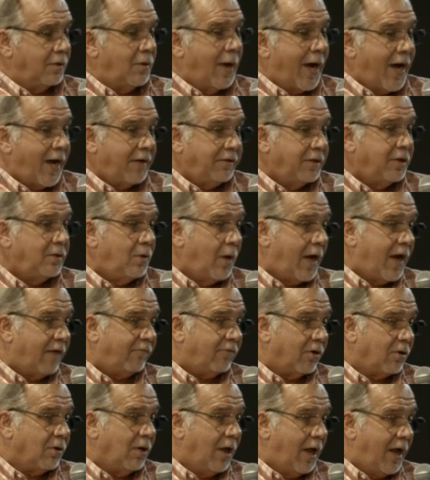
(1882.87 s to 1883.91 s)
I do have a
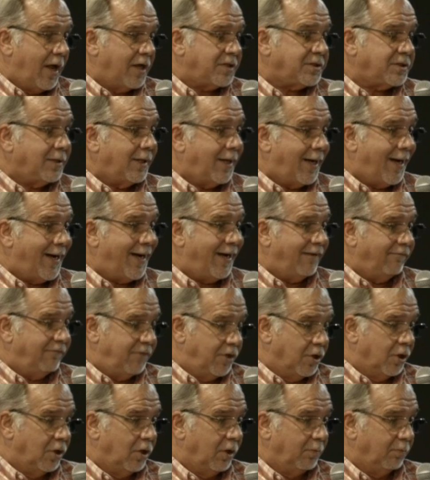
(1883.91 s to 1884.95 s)
class that I have
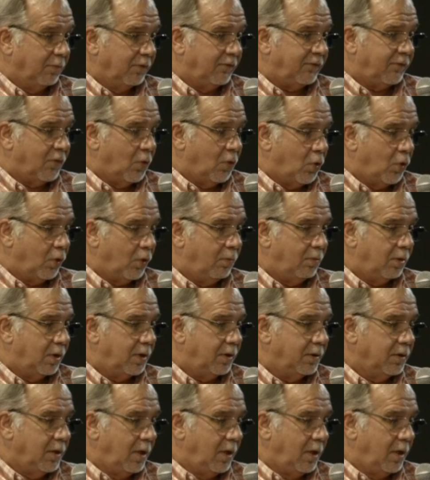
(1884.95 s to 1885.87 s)
done before, but